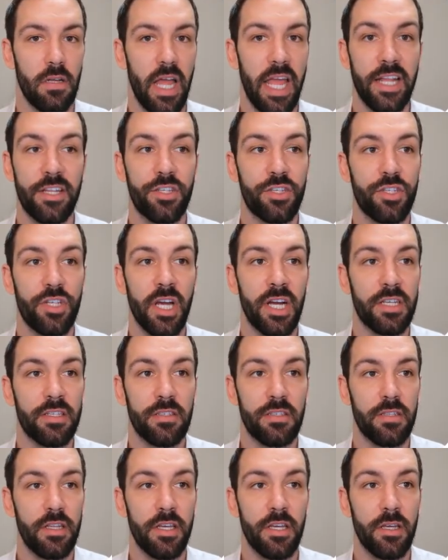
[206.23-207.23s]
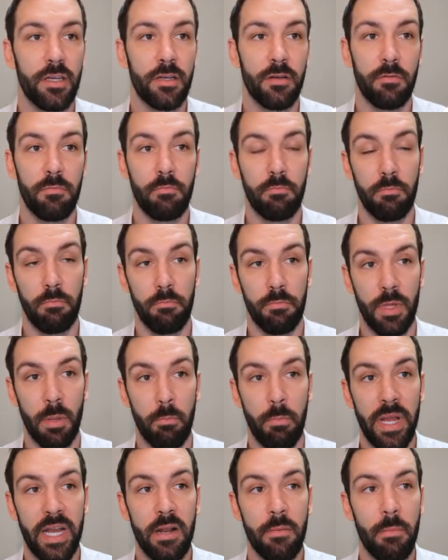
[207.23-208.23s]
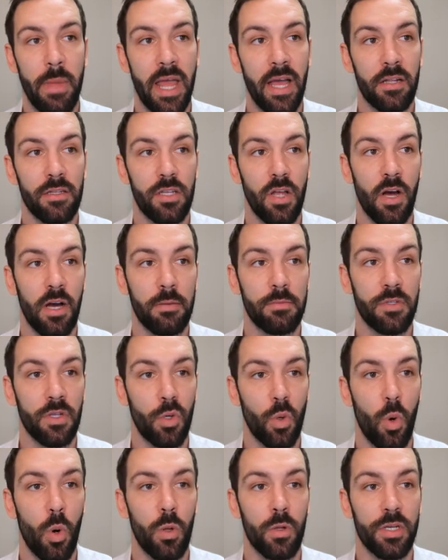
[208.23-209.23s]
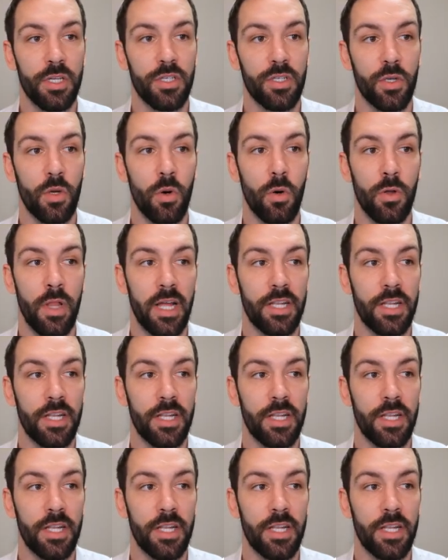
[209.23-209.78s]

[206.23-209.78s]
It's just the bid amount times the quality score.